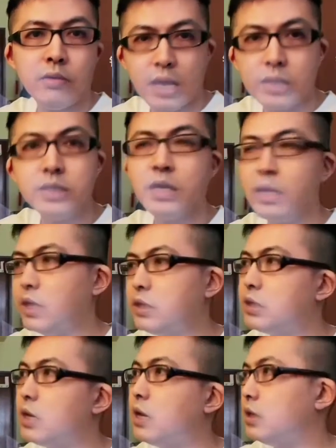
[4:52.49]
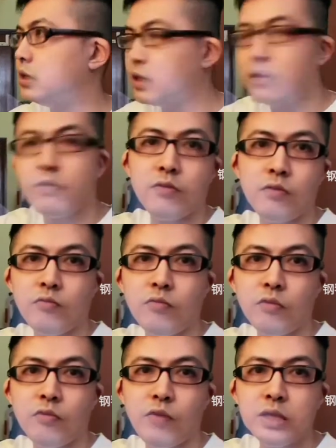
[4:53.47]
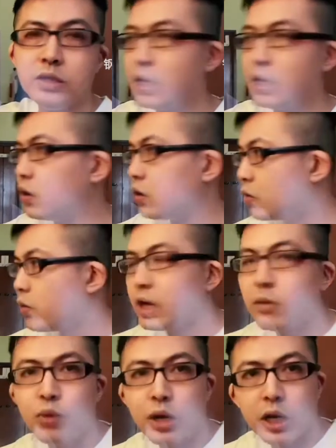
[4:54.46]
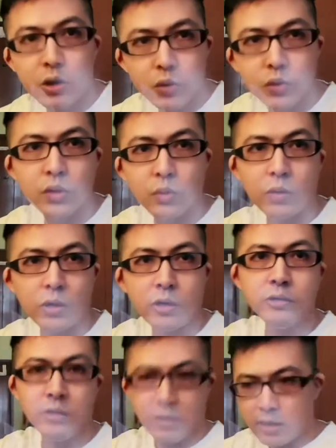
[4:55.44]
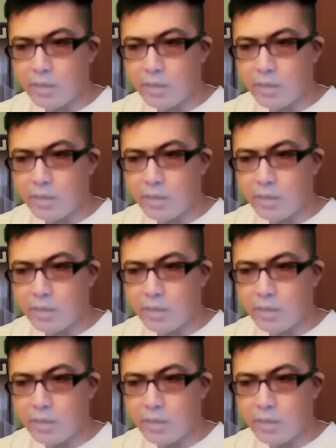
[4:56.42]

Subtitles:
As it is, it's facing pretty close to the wall,